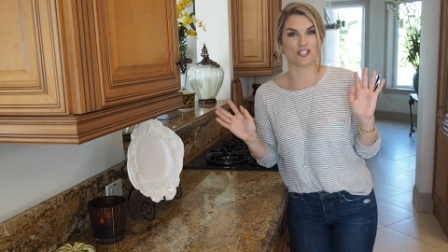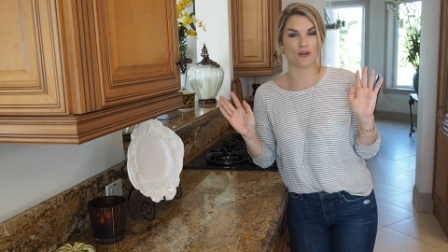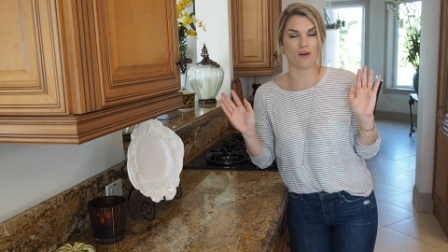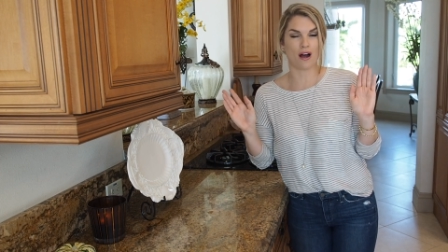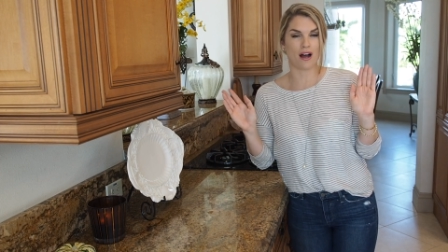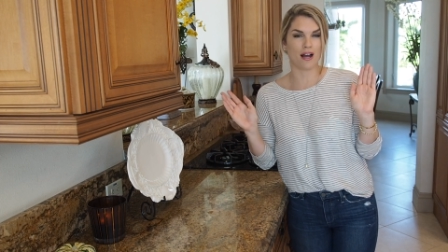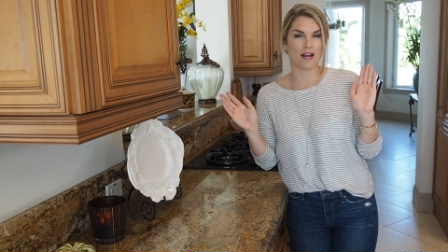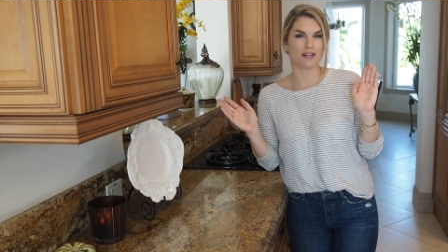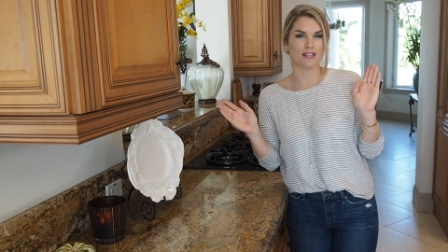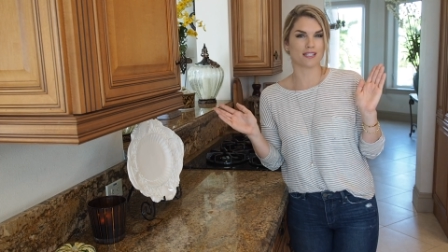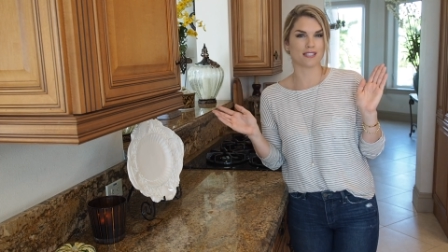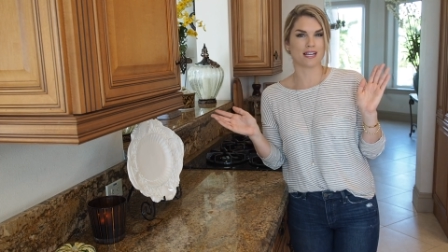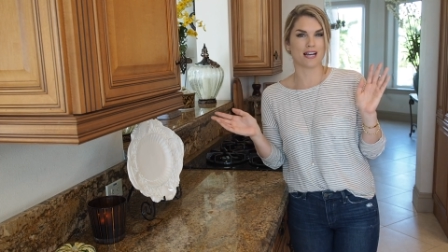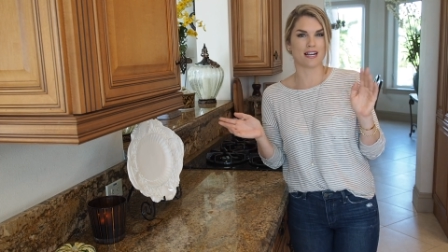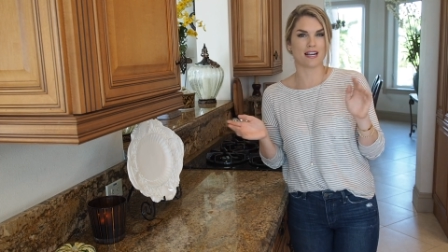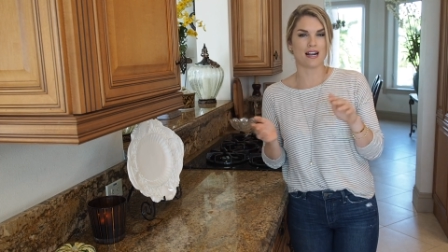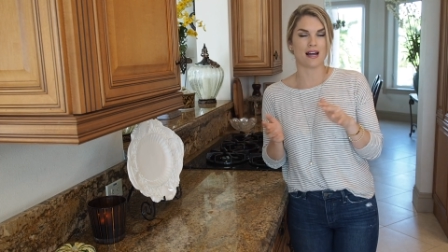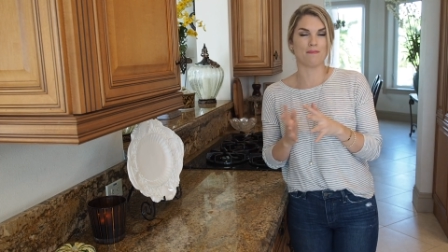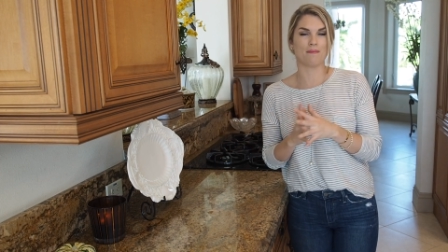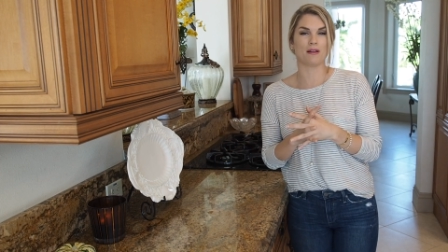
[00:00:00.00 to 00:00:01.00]
So I
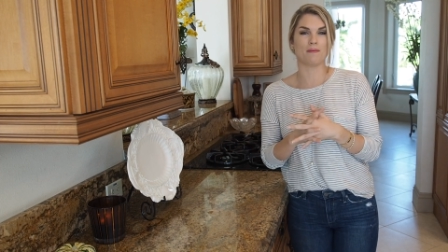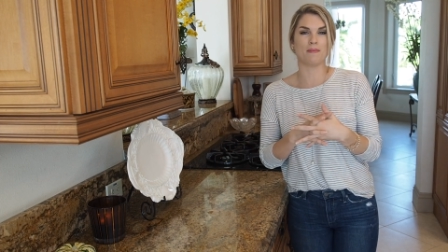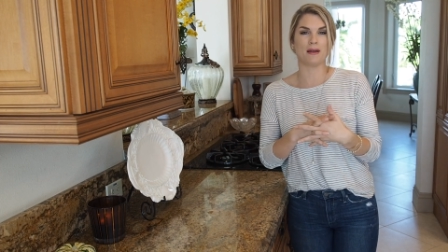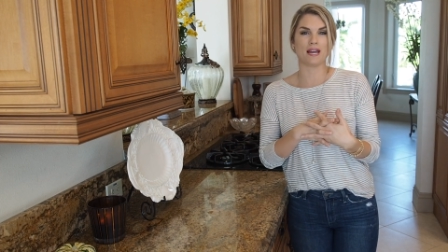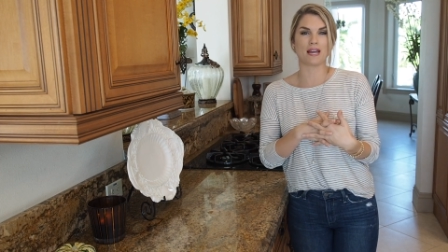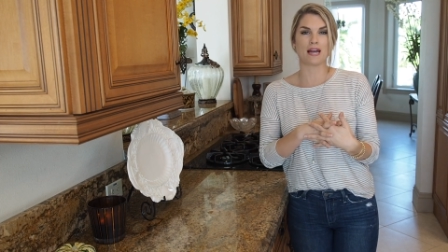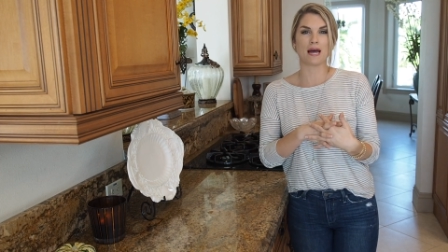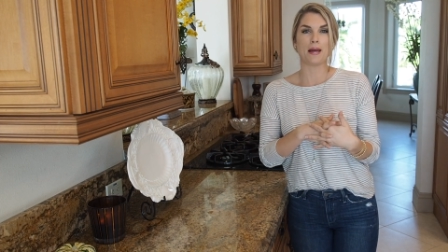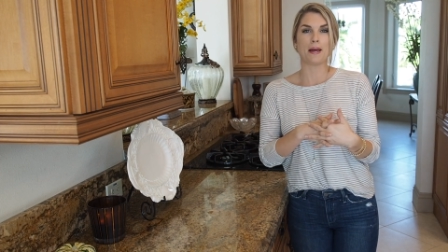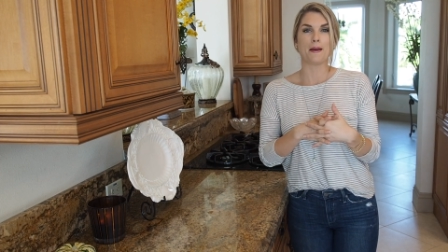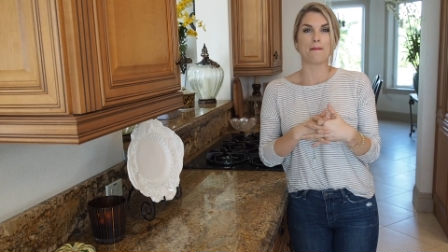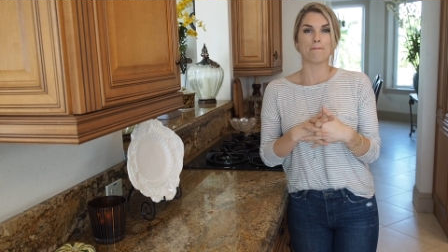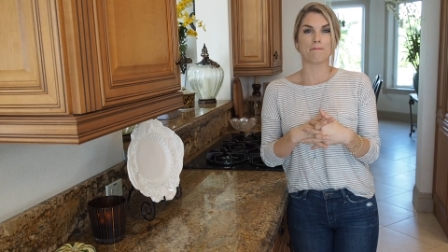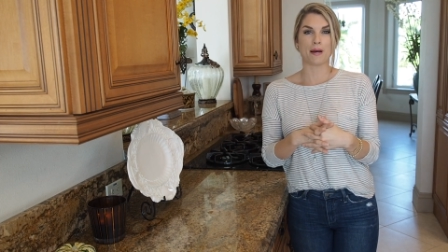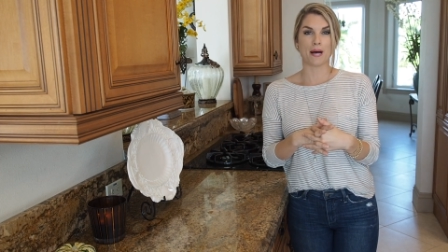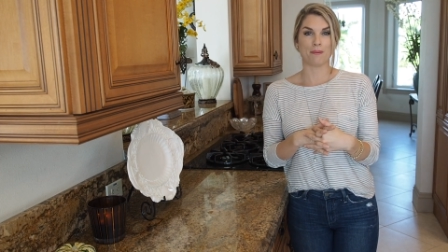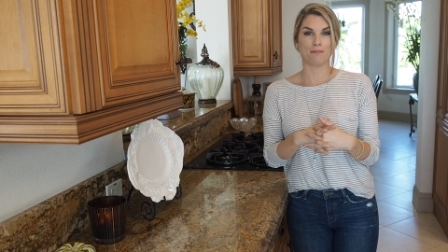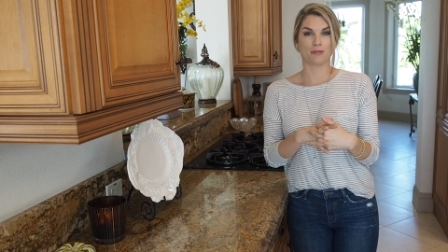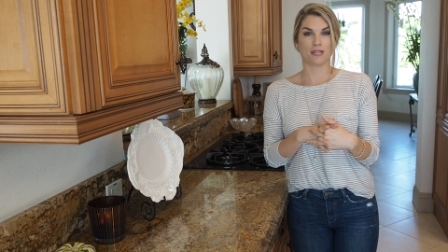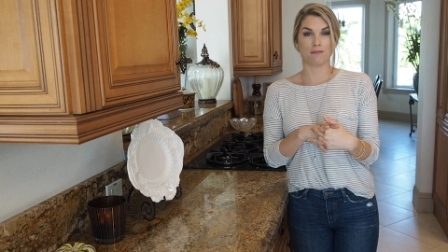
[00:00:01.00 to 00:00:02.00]
decided I'm going to make
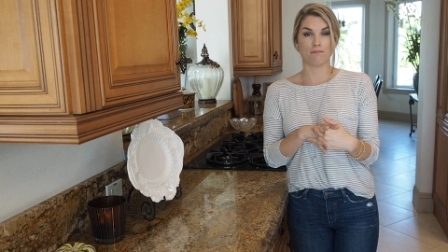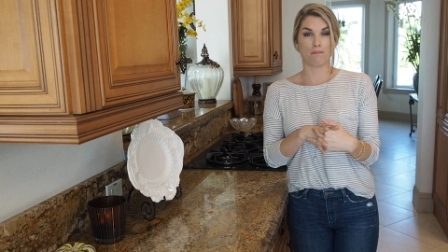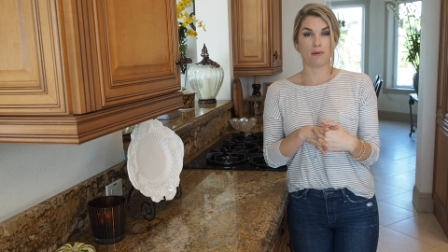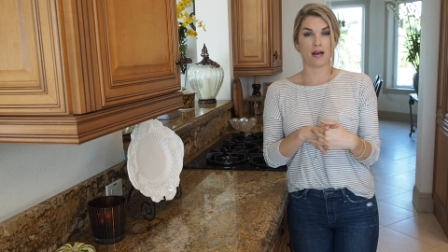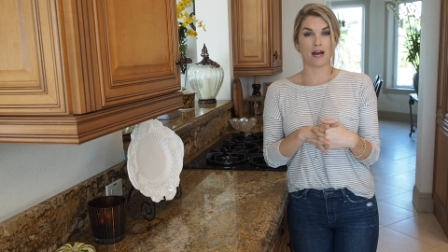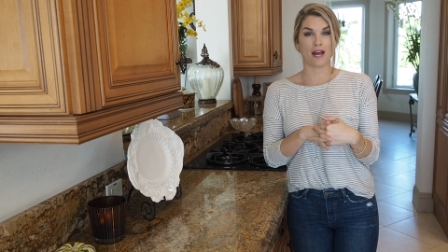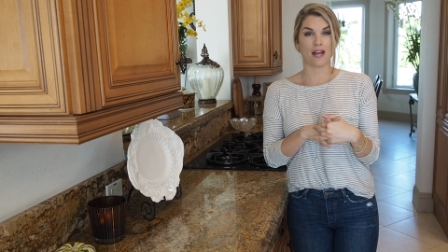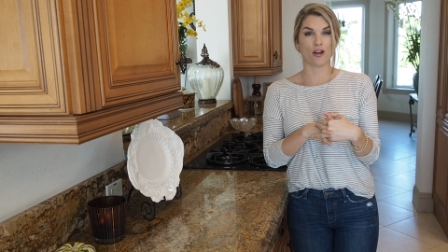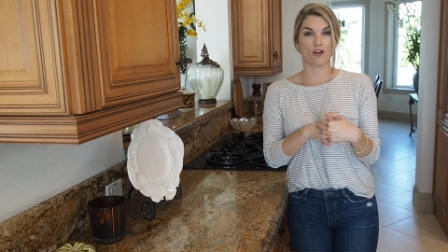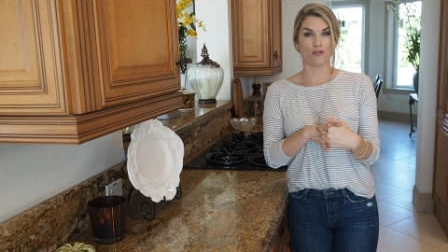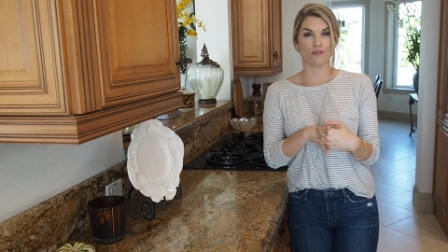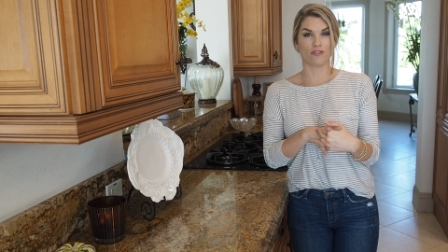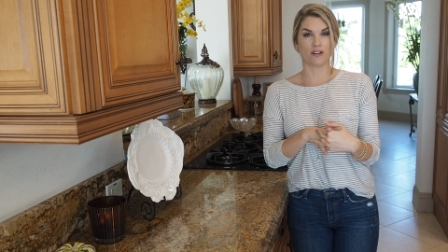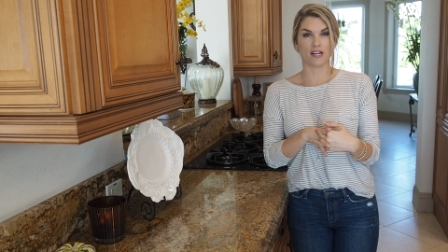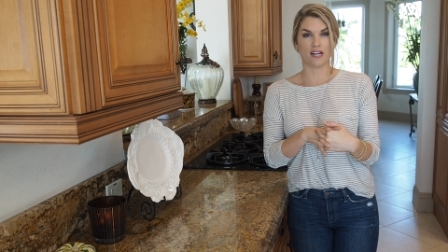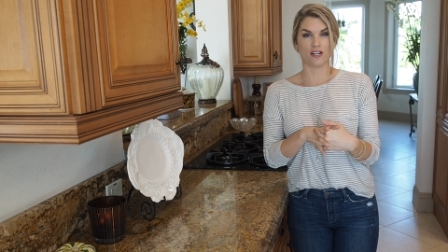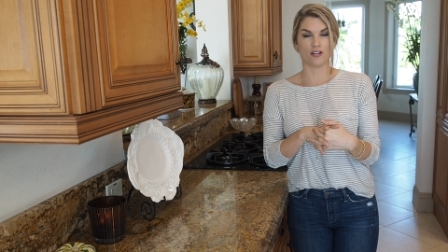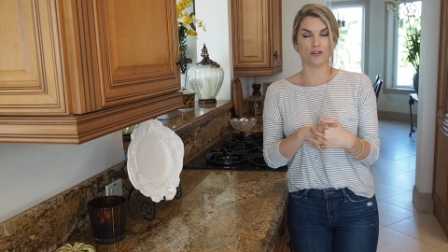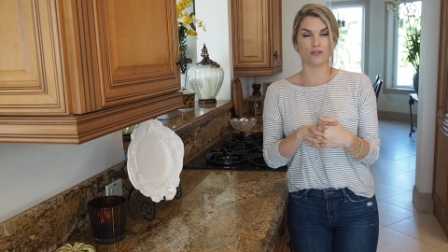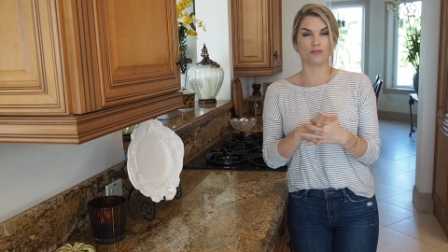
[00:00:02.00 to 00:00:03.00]
pumpkin pie
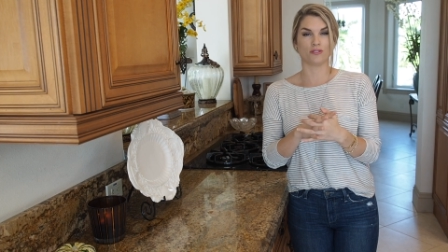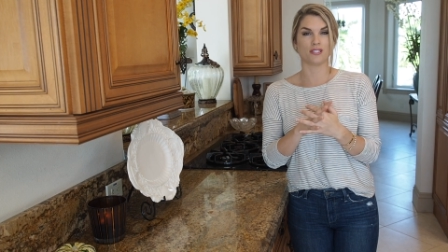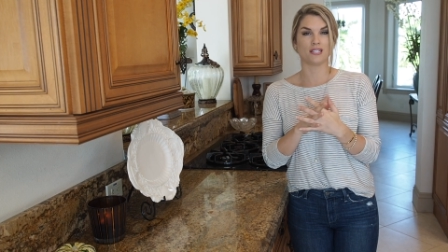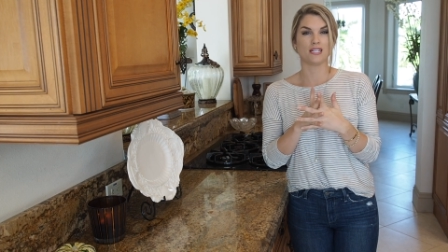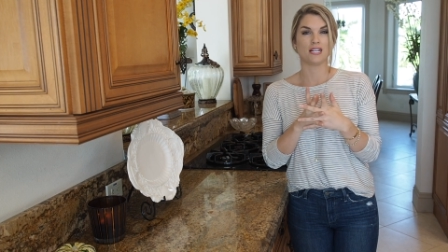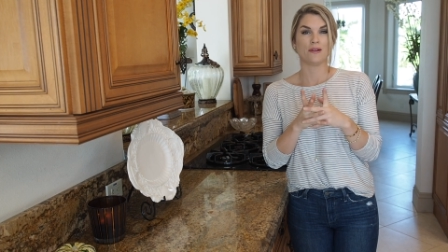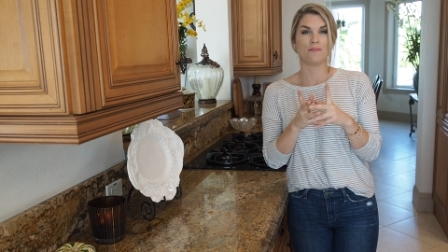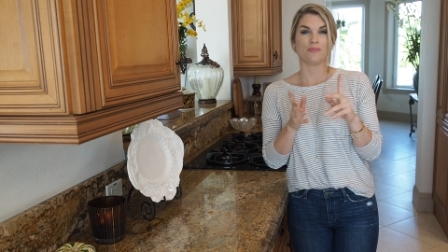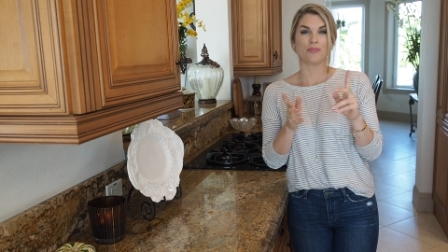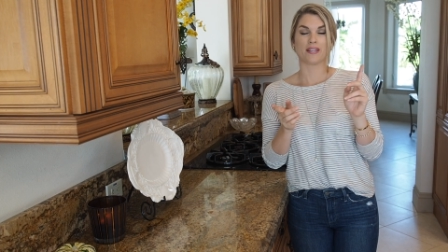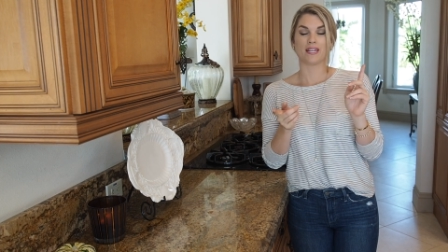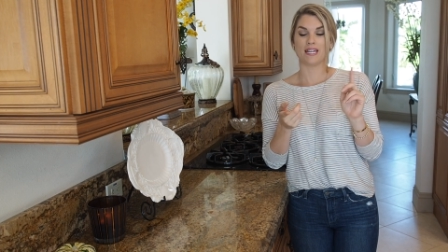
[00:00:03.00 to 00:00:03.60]
overnight oats.